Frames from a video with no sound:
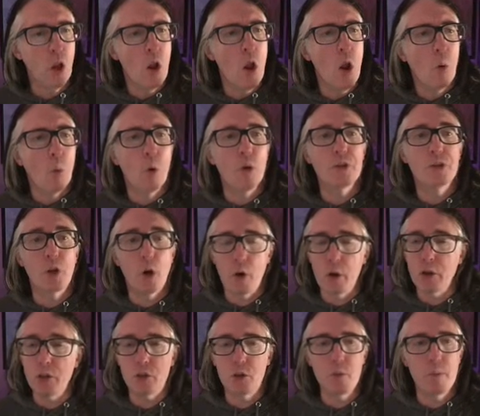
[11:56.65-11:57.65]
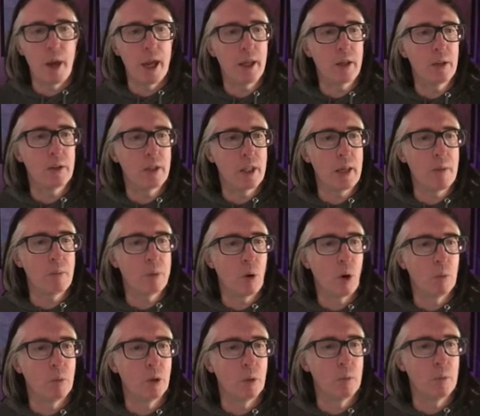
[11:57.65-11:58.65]
was going to make the
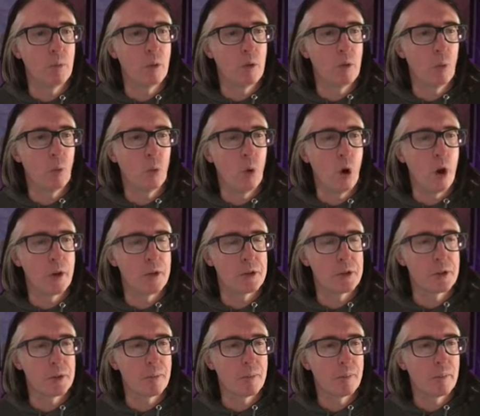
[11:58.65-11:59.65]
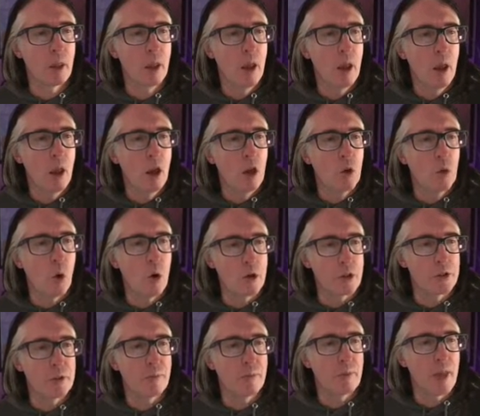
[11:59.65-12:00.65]
problem worse.
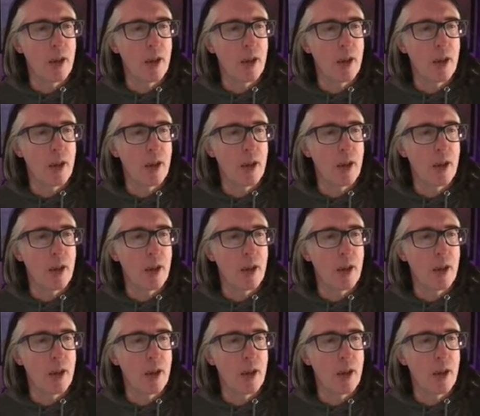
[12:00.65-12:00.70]
Quote, a